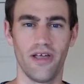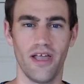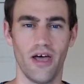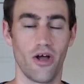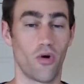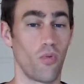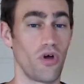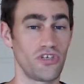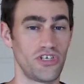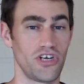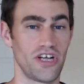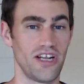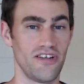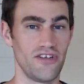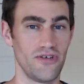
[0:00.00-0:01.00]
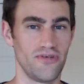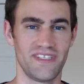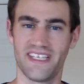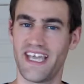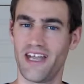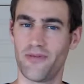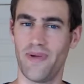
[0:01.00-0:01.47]
or what you're going to do
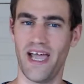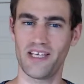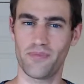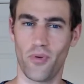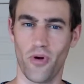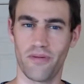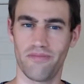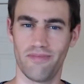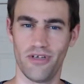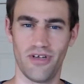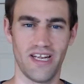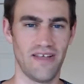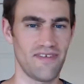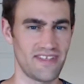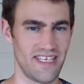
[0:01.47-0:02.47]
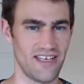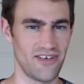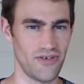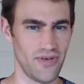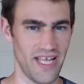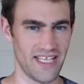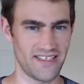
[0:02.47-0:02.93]
to get your passport. You can even set
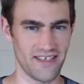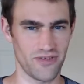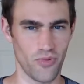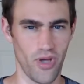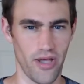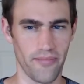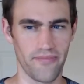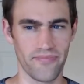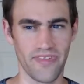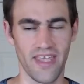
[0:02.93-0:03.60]
due dates as well.